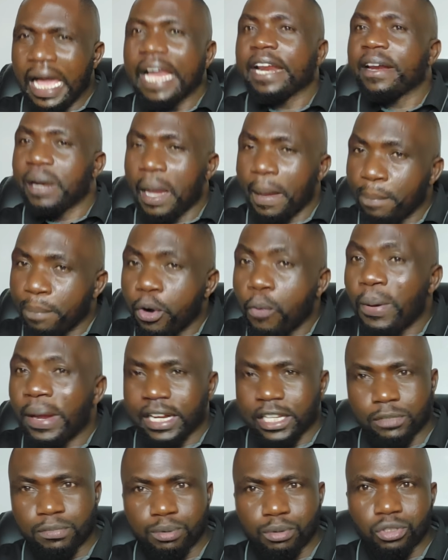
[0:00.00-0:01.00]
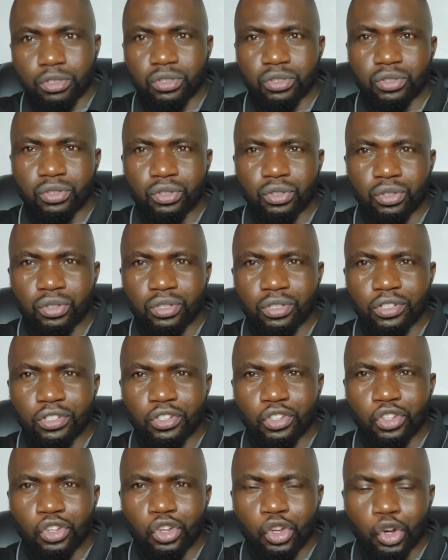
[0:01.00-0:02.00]
a proper response,
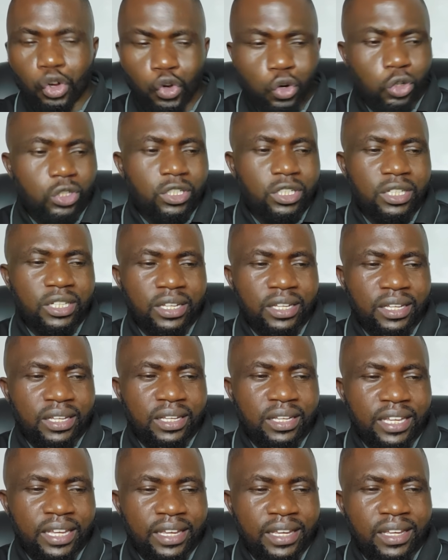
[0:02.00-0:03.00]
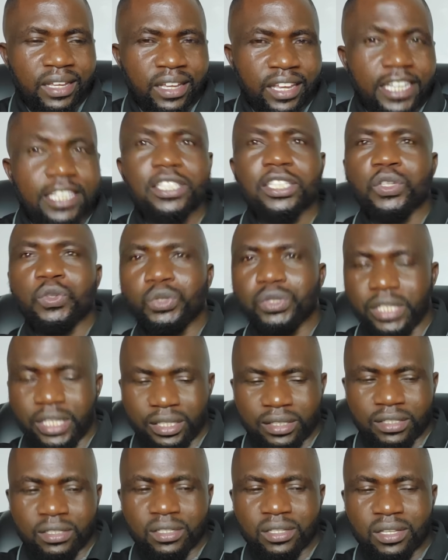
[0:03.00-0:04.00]
not
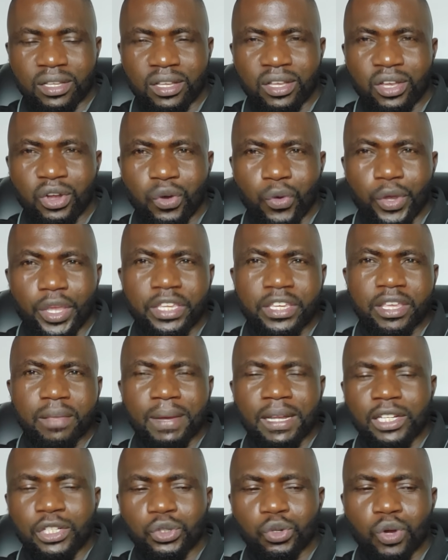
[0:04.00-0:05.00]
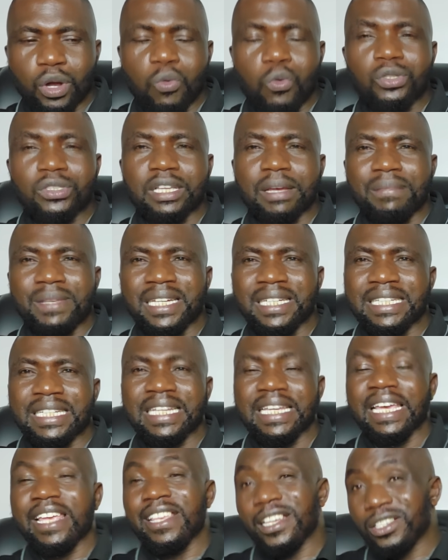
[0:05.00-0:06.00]
excuses which Kimani Ichung'wah was
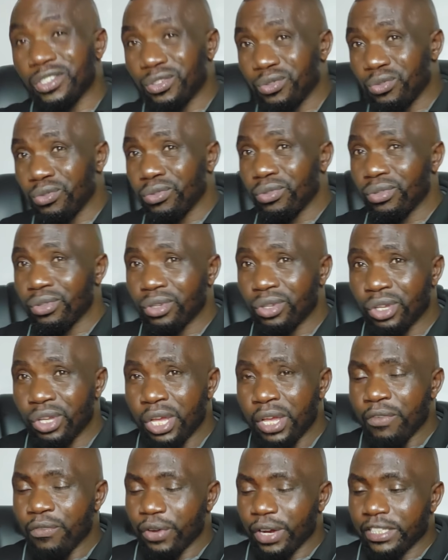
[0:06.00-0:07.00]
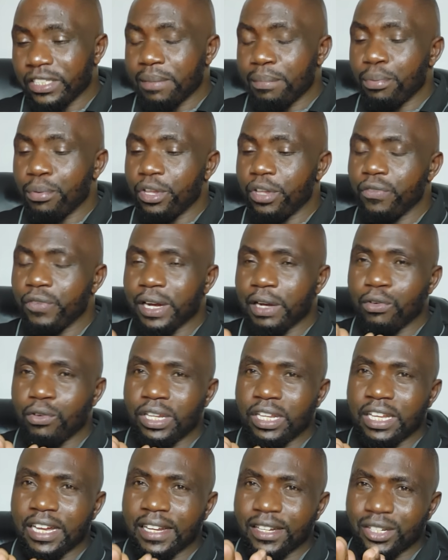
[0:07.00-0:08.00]
subjecting Kenyans to. For example, if Raila
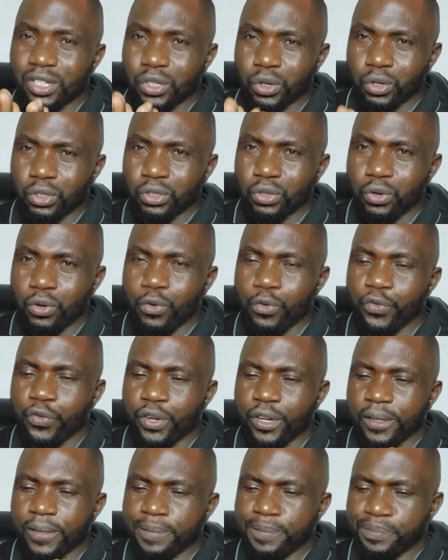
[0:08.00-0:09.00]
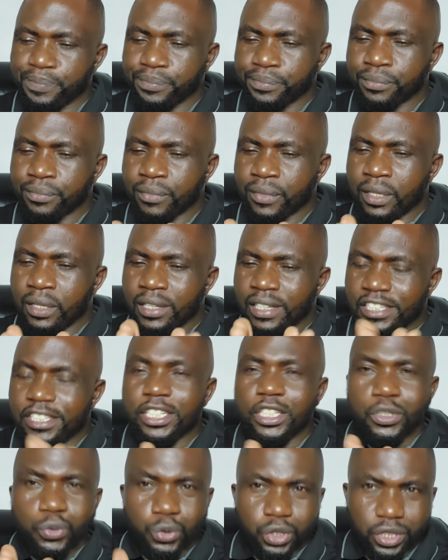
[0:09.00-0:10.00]
Odinga talked of
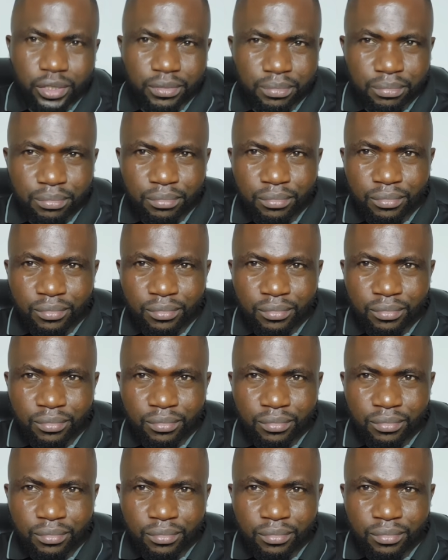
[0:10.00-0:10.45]
G2G